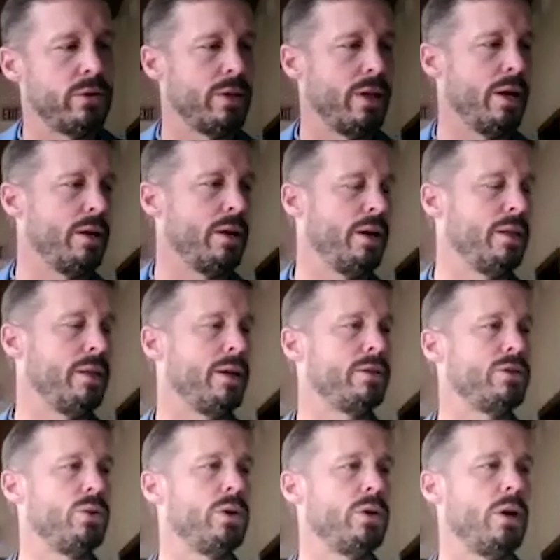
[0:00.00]
There's a lot of
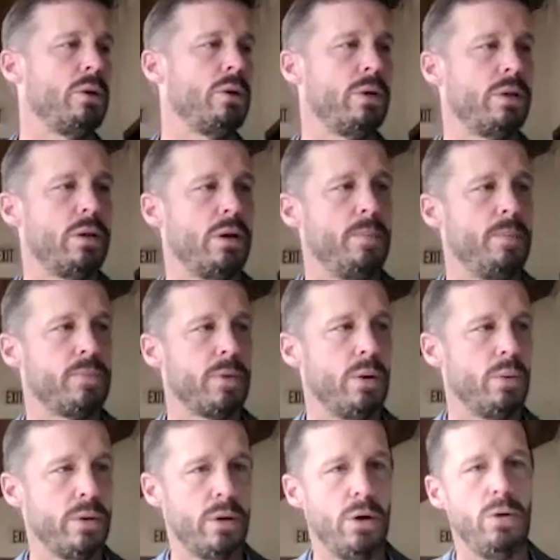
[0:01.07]
headlines going on with
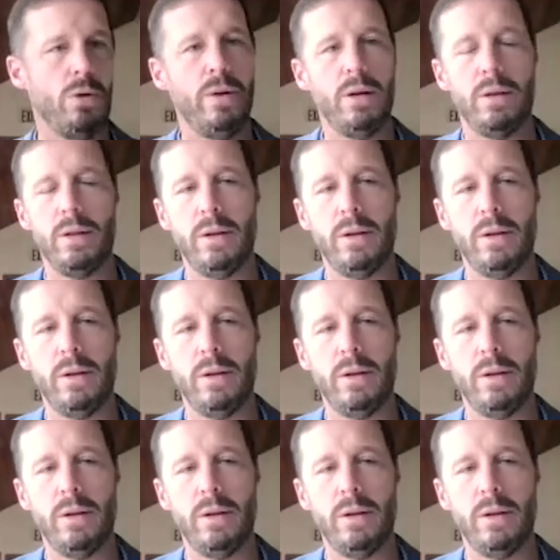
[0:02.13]
with COVID,